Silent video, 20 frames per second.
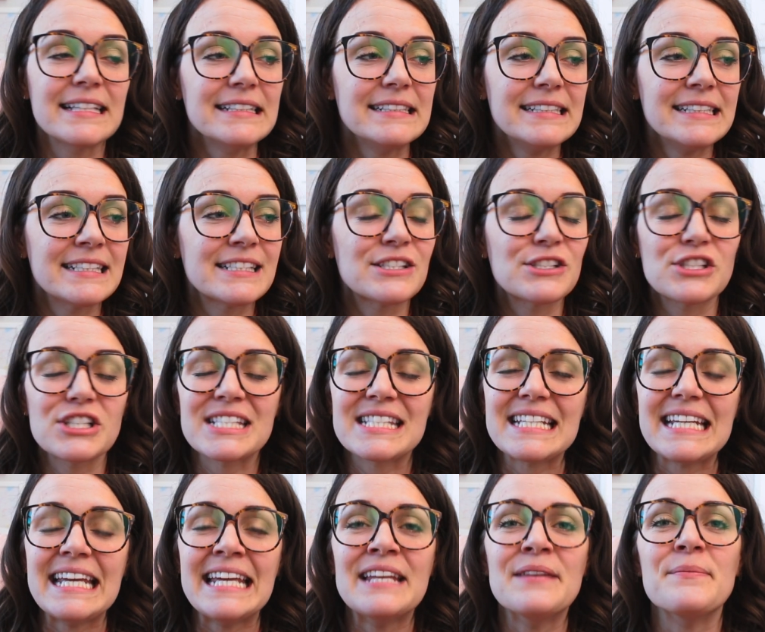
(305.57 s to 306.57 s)
It's just
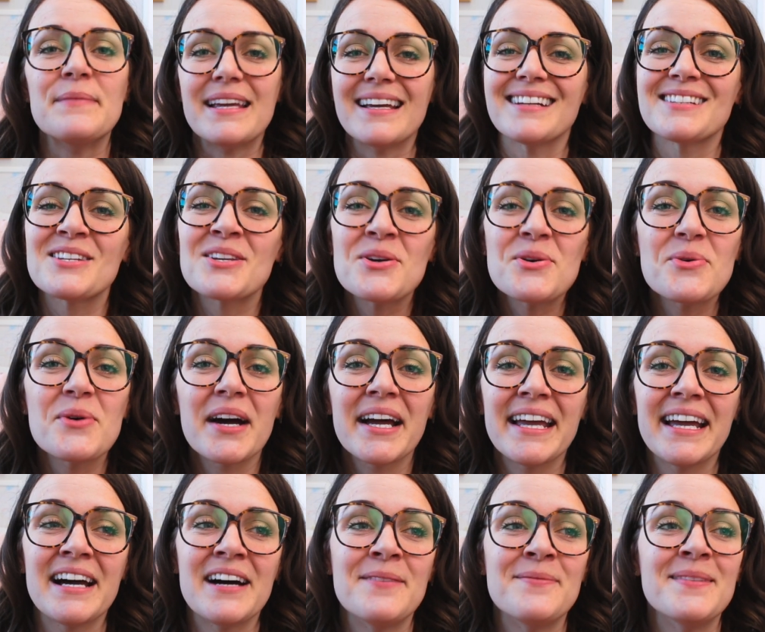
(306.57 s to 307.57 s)
in me. It's who I
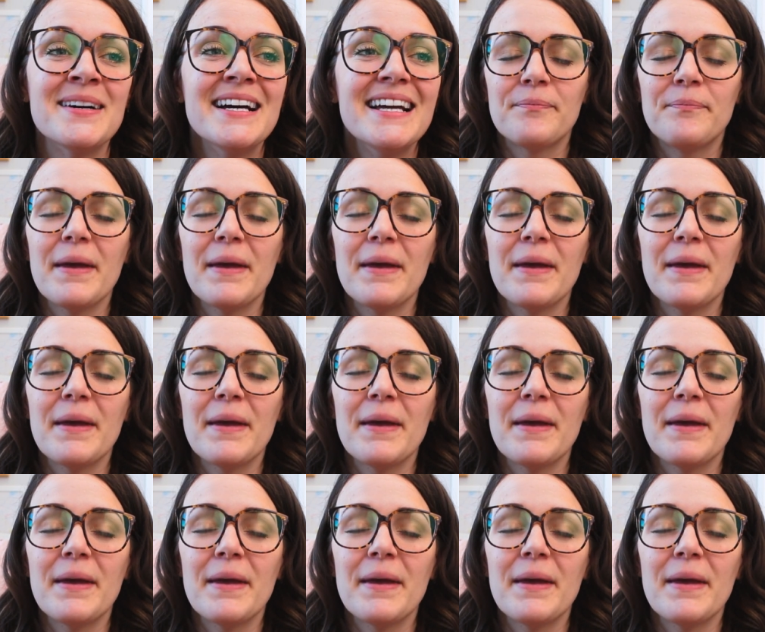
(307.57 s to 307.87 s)
am.